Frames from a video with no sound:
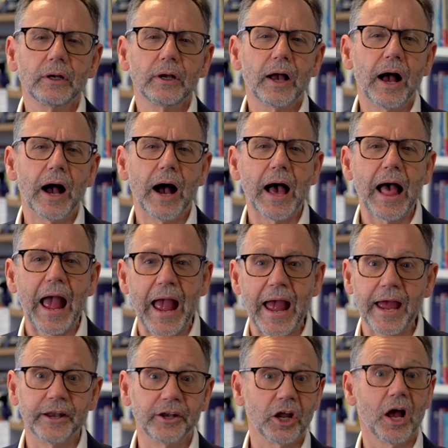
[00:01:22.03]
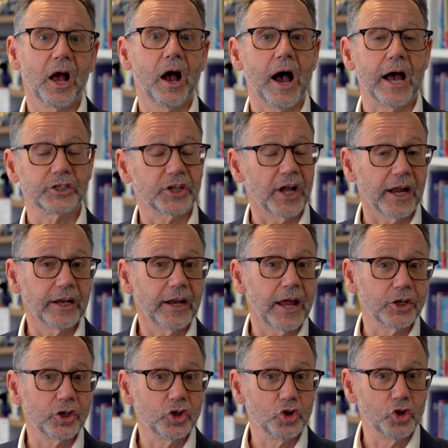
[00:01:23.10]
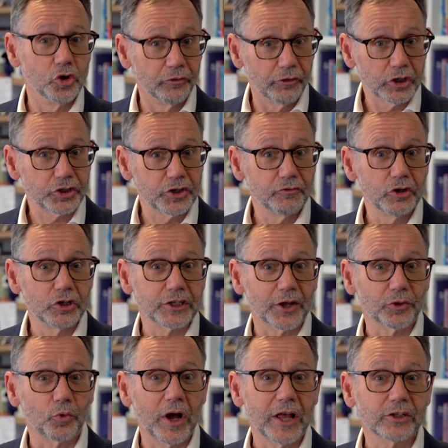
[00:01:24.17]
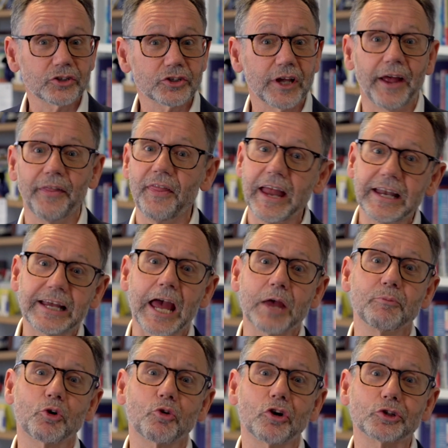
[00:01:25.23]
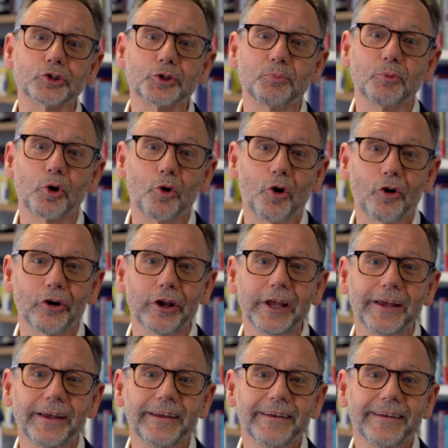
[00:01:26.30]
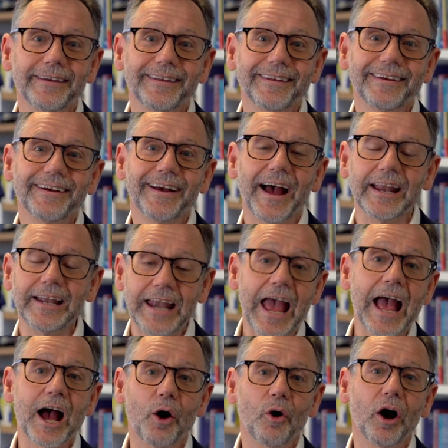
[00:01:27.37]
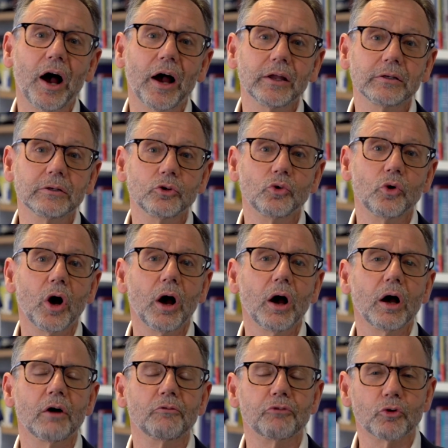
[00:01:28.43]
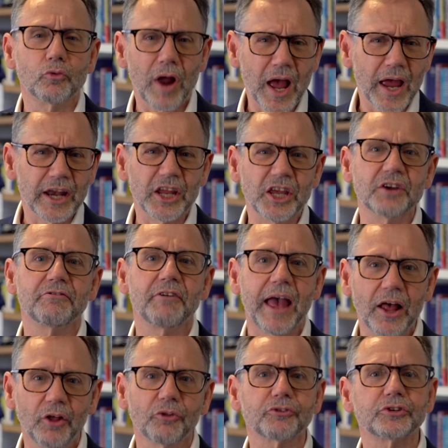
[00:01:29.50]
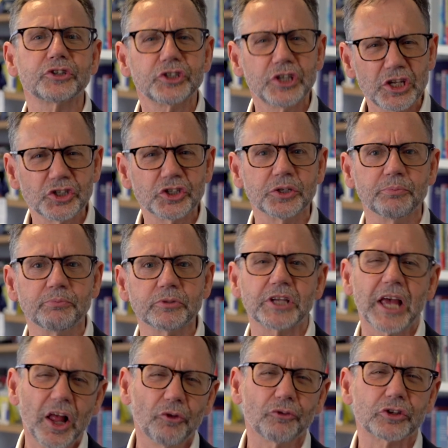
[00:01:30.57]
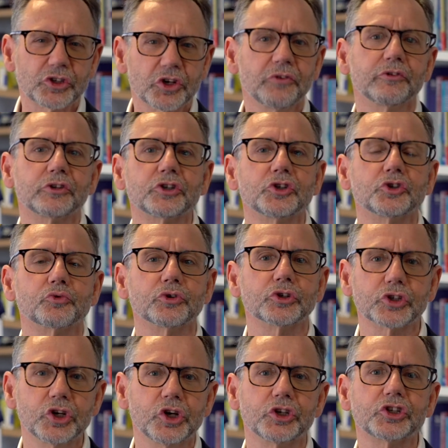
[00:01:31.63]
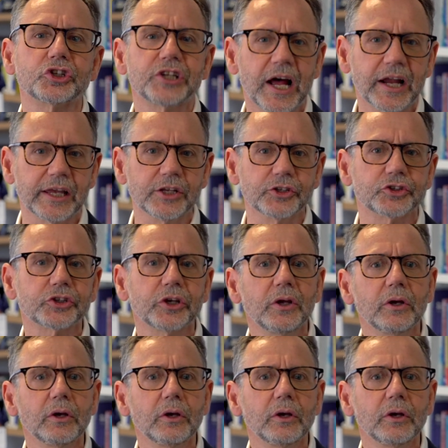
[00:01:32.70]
And I started at University of New South Wales and then came across to Macquarie. And now I do a variety of health systems, health services research studies,